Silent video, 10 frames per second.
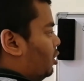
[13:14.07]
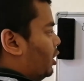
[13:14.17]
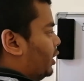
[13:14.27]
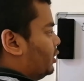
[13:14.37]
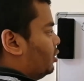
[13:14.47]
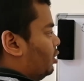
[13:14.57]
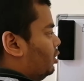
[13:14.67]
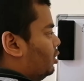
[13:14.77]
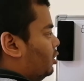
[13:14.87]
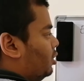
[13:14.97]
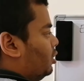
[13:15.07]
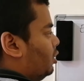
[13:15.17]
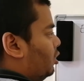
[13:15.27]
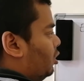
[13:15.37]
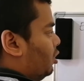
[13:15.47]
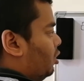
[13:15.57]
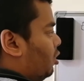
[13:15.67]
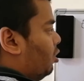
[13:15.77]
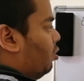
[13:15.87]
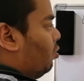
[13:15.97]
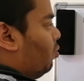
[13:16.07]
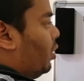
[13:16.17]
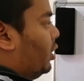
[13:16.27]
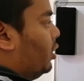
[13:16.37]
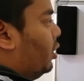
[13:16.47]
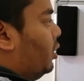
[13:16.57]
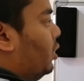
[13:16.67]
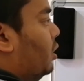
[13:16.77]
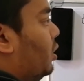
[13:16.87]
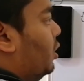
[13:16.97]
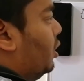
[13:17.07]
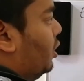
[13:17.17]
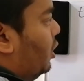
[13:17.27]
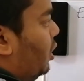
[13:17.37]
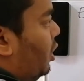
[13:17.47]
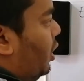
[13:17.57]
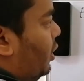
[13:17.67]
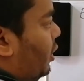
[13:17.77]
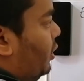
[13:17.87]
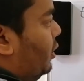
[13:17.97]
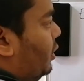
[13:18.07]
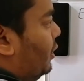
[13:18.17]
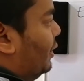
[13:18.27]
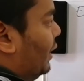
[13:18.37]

X naught, Y naught, and then Z